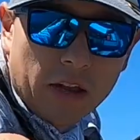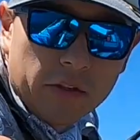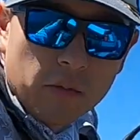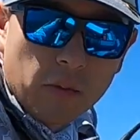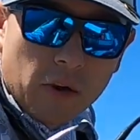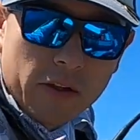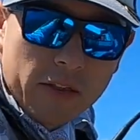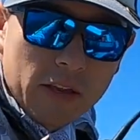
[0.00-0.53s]
other
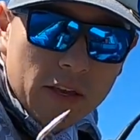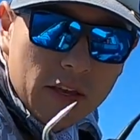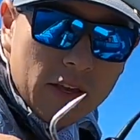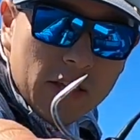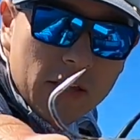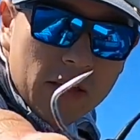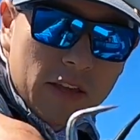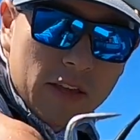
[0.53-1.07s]
one,
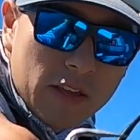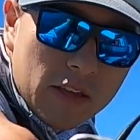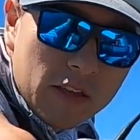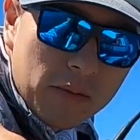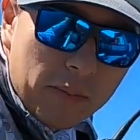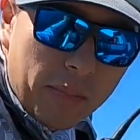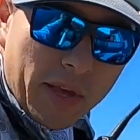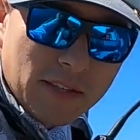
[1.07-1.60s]

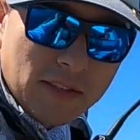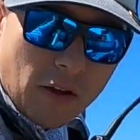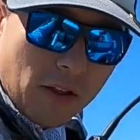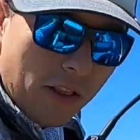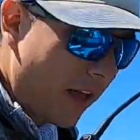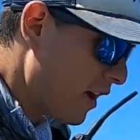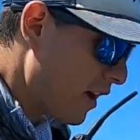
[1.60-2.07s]
bent all